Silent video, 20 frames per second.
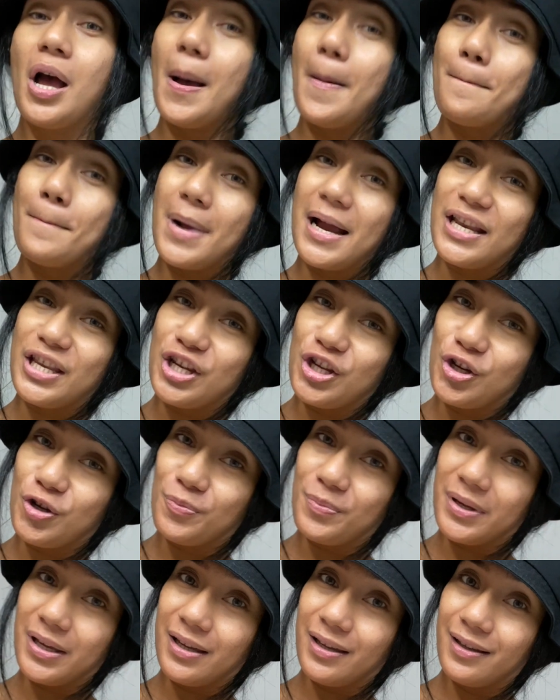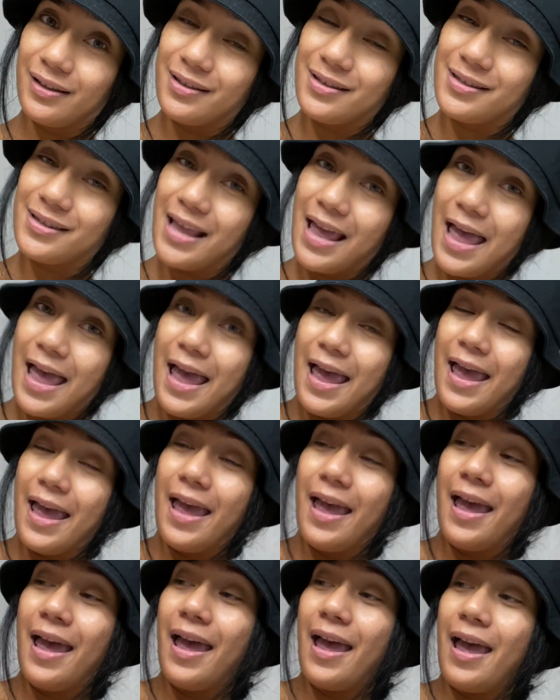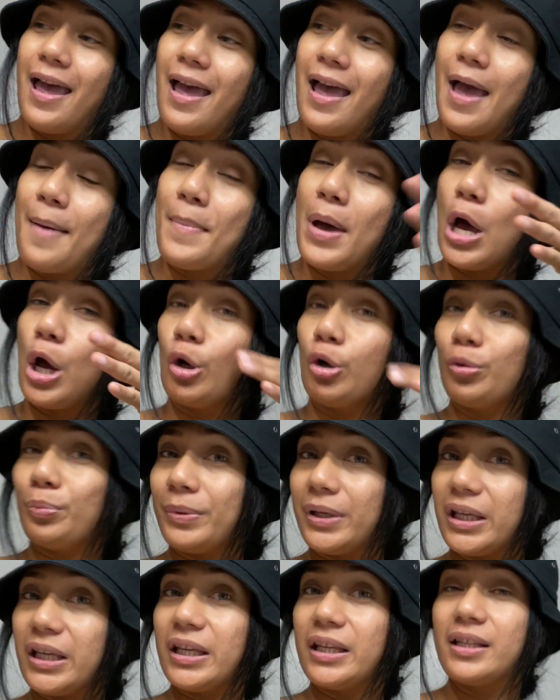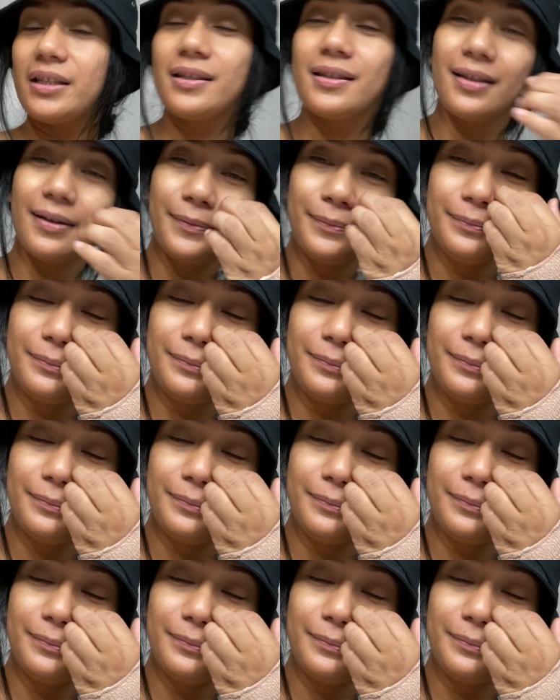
my newbies and my OBs.